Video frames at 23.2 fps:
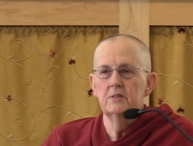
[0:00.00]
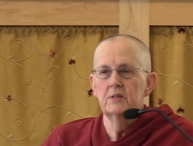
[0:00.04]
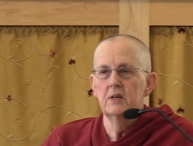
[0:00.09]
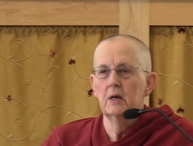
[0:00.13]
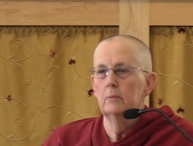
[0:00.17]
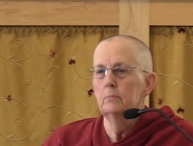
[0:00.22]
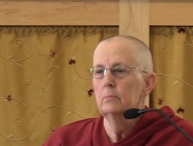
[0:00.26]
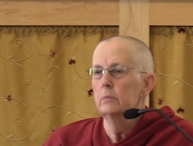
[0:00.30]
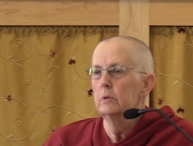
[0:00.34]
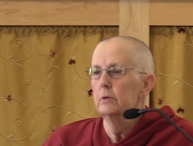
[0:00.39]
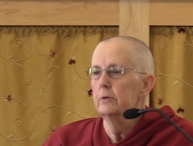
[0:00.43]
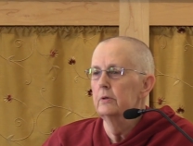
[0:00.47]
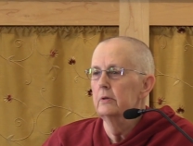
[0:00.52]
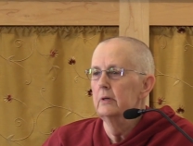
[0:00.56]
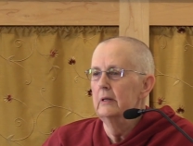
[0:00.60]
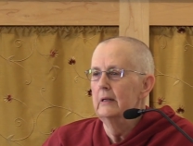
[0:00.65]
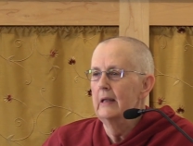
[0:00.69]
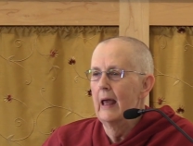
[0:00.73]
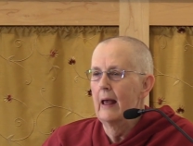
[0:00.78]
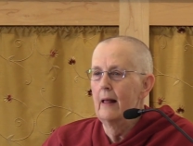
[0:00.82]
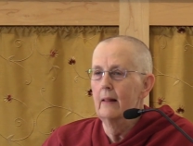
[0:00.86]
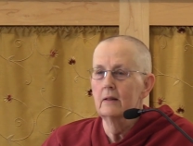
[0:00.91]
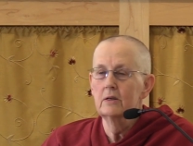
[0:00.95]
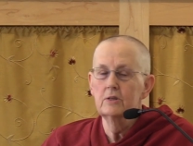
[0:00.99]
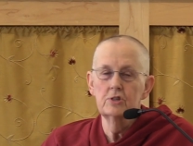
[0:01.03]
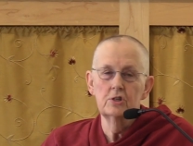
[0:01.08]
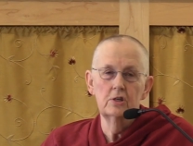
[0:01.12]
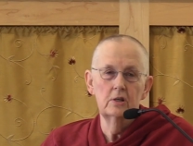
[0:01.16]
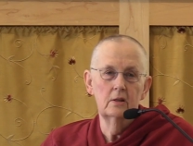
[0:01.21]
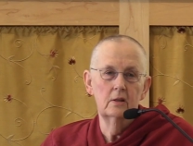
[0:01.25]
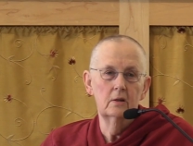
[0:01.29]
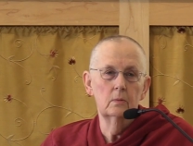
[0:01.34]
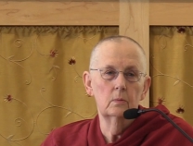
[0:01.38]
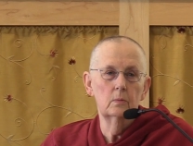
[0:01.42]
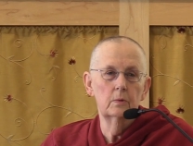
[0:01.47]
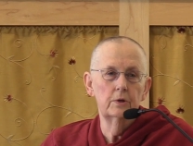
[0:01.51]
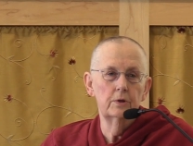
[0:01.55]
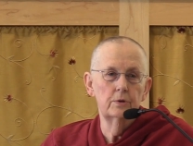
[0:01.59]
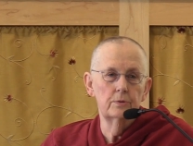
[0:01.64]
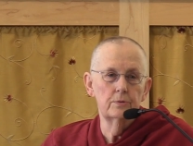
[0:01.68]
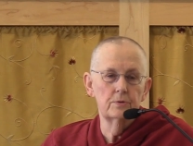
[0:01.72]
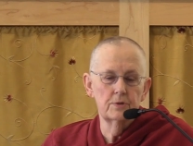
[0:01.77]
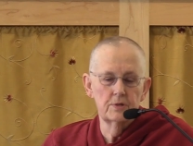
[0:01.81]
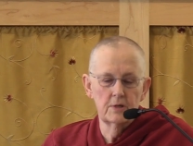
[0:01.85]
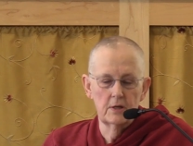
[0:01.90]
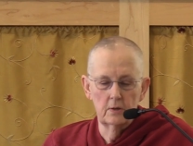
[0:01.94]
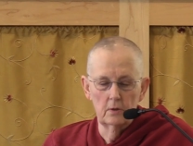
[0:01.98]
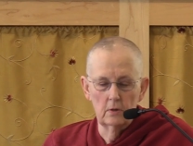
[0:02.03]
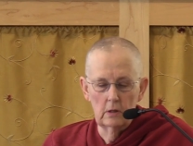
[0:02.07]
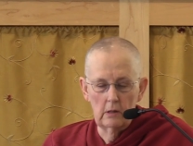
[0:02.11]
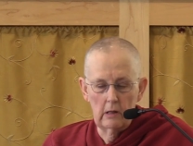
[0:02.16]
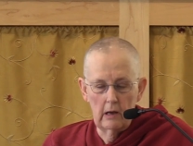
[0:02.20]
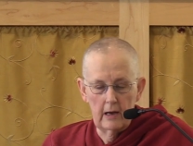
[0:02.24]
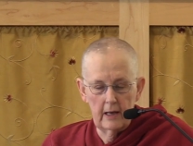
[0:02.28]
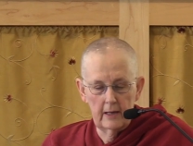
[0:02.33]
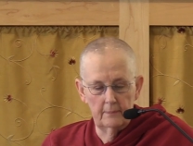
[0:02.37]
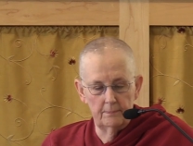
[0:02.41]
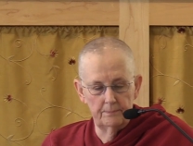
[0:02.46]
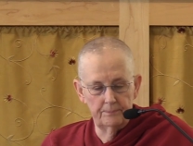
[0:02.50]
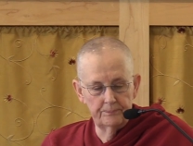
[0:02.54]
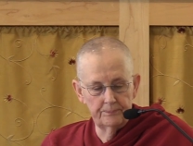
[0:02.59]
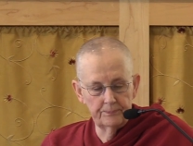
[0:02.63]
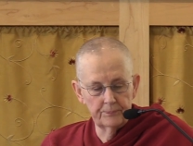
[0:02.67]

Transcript: tumbler analogy that we use here a lot.